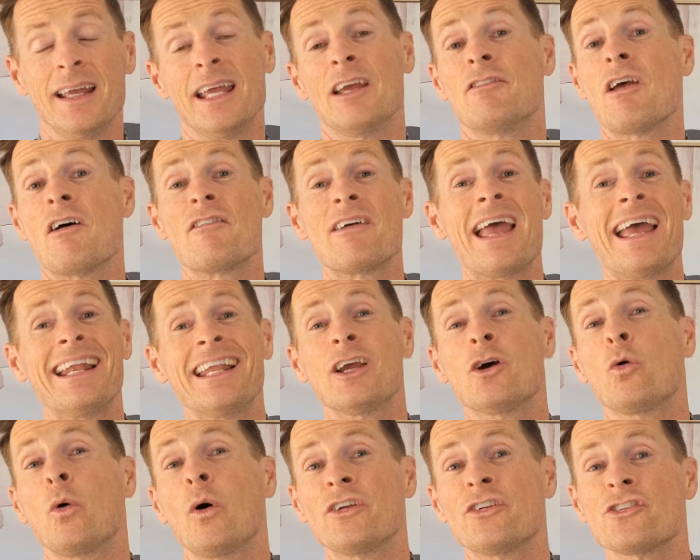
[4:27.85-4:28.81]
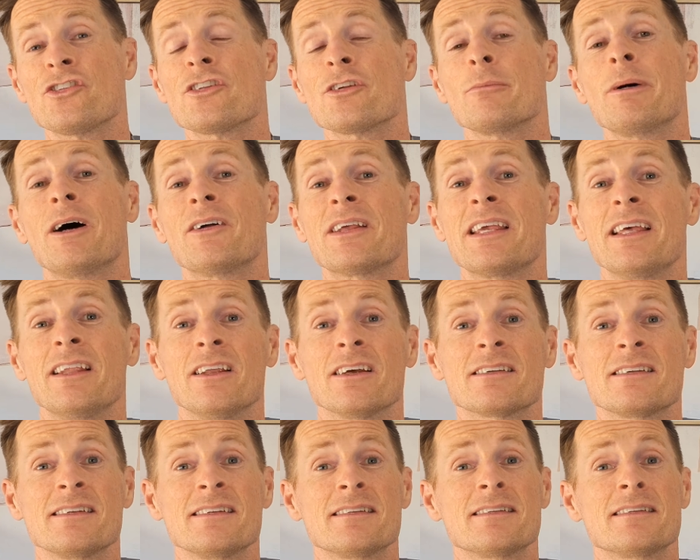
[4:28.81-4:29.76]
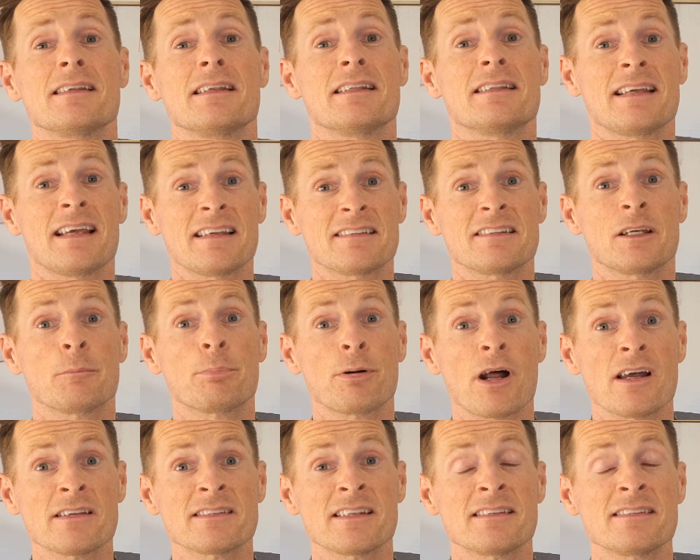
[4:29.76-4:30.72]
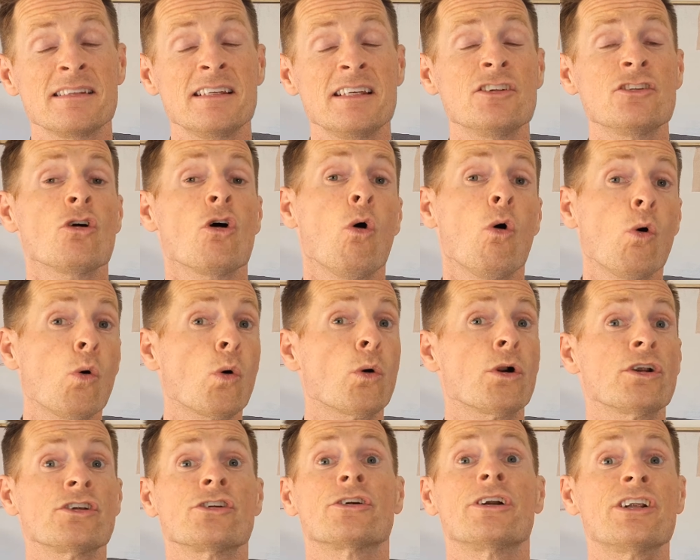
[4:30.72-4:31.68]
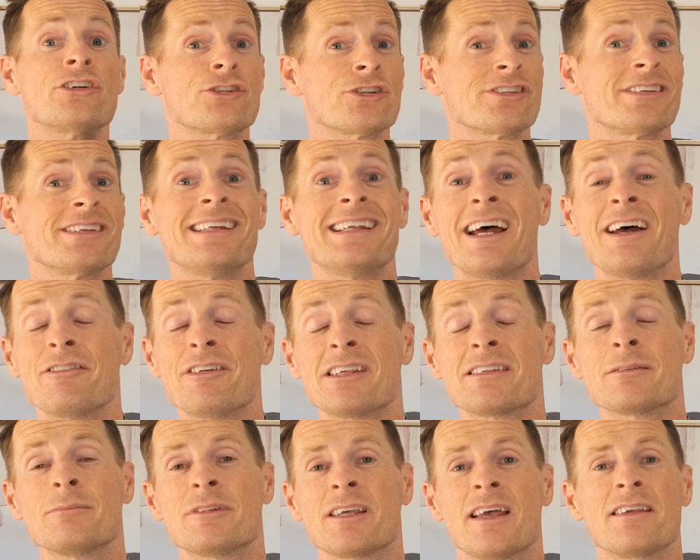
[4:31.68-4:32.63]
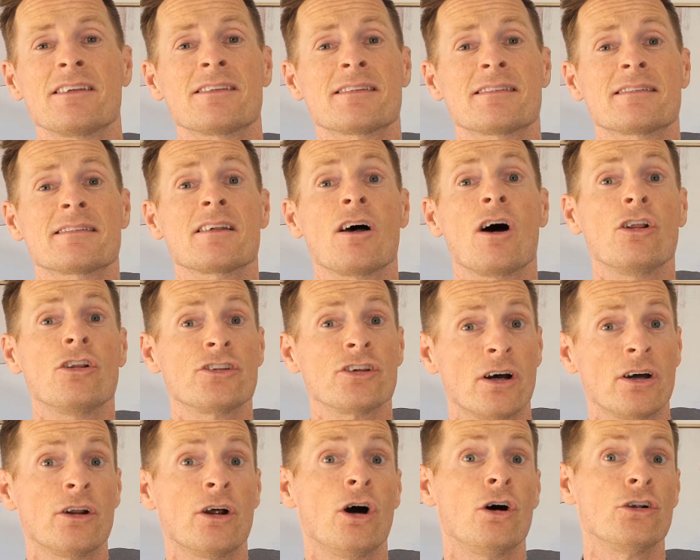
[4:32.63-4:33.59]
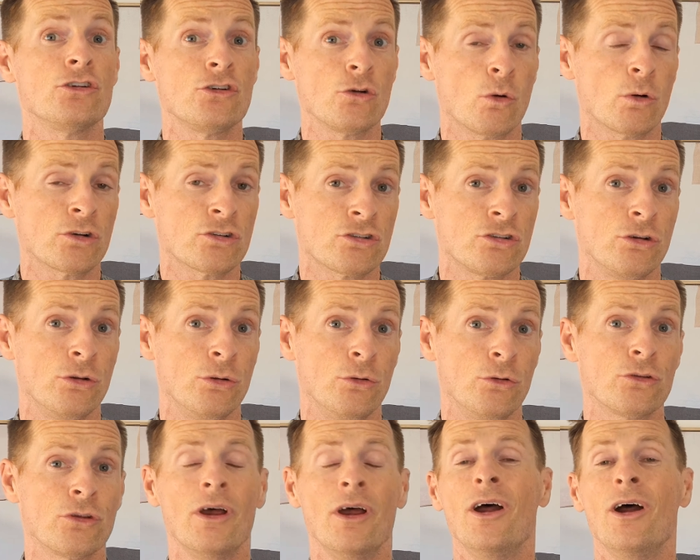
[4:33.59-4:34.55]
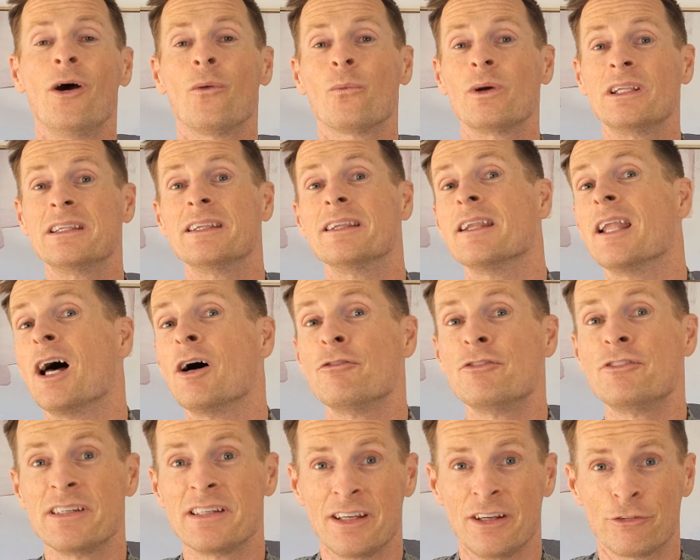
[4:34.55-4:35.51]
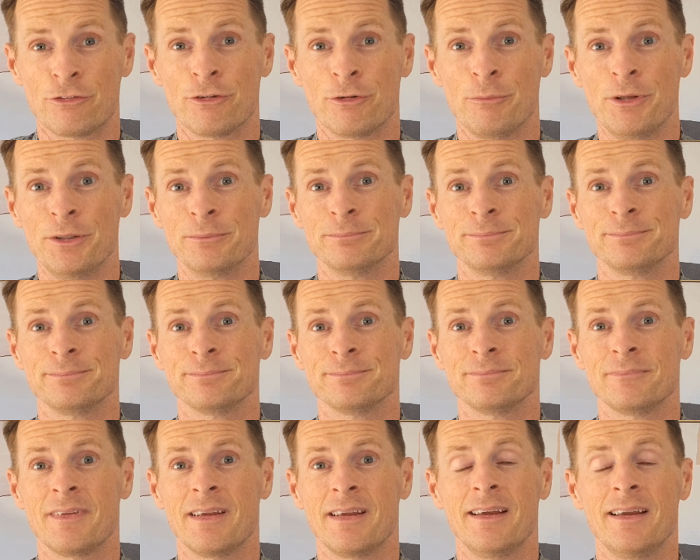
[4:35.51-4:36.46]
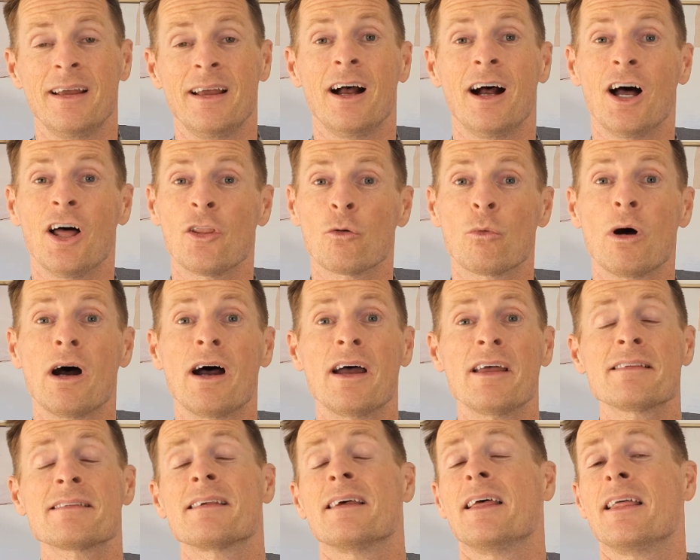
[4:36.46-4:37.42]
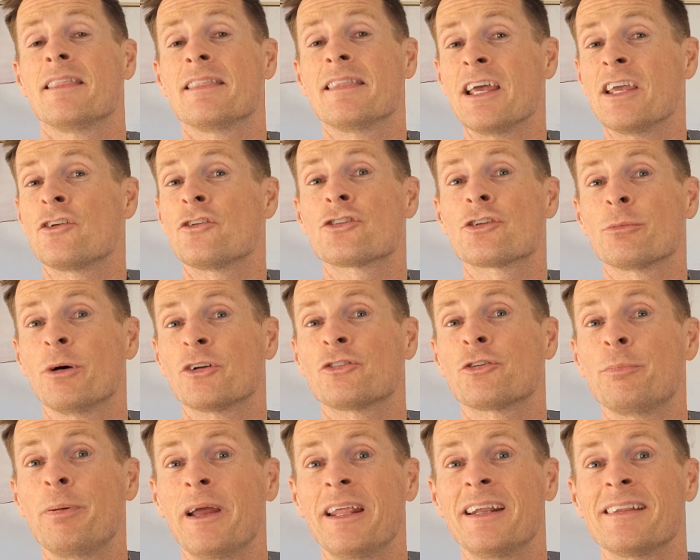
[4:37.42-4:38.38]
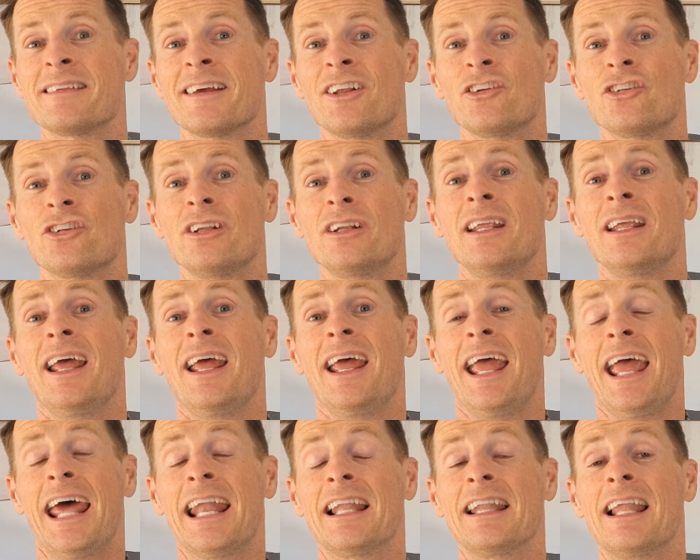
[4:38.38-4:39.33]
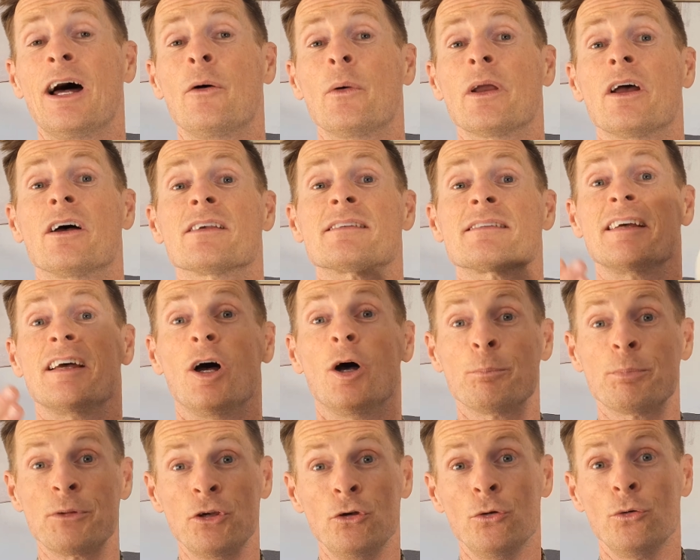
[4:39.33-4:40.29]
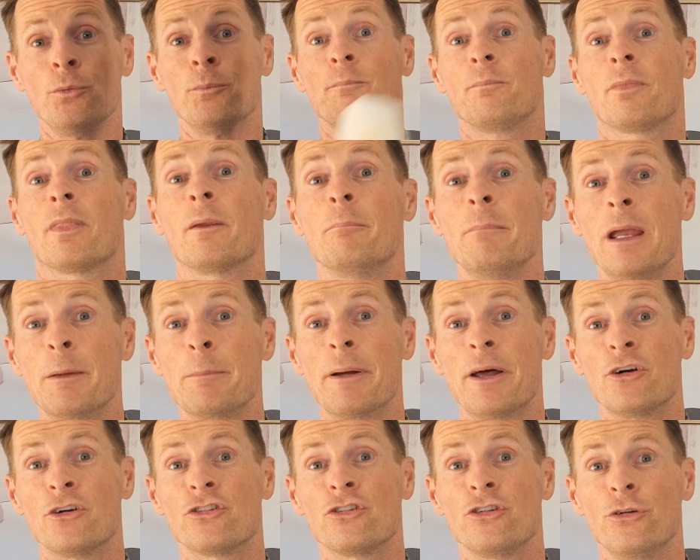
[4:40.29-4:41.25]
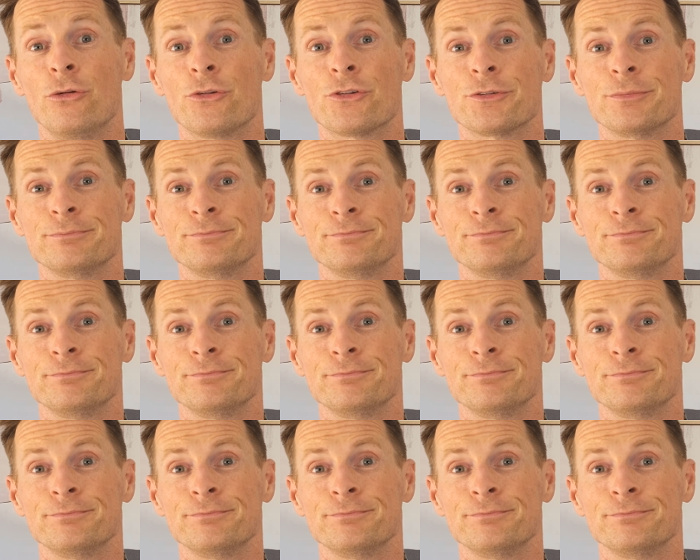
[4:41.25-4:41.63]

If you have any questions about Heeluxe's testing processes or you're interested in having some tests done on your shoes, we'd love to hear from you. Otherwise, thank you so much for paying attention and allowing us to help you make better shoes.